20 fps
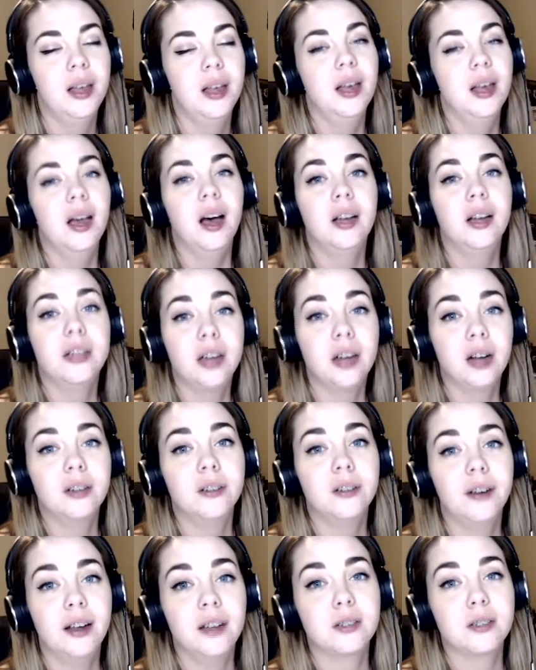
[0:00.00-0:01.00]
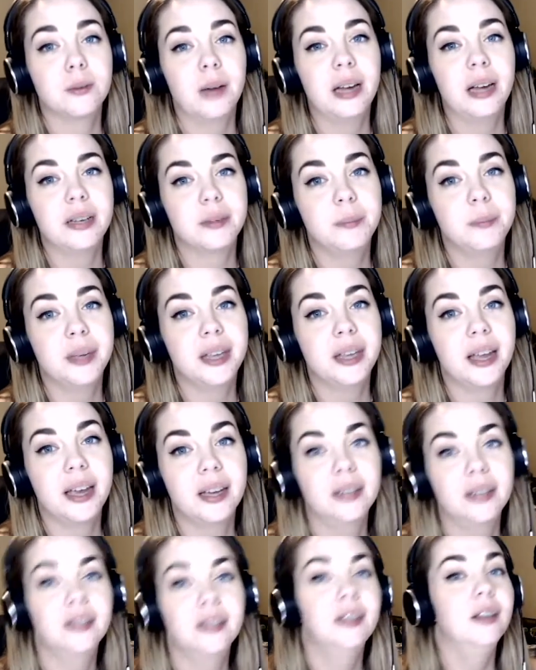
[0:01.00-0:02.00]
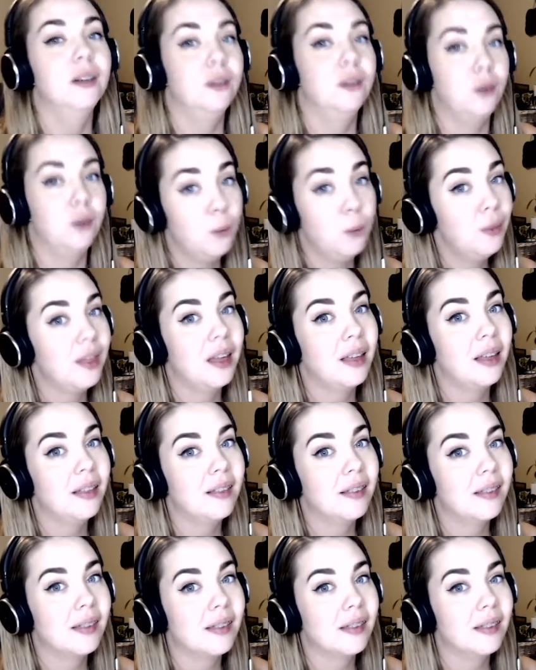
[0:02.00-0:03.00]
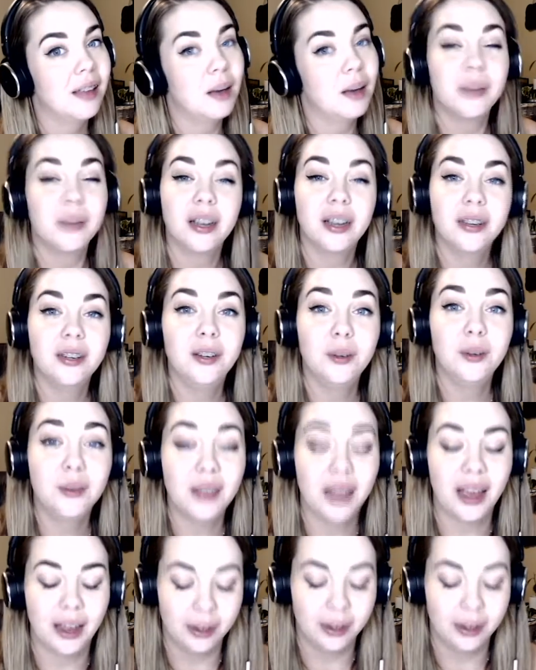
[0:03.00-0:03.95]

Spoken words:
A doctor has the right to be like, no thanks, I'm not going to do that.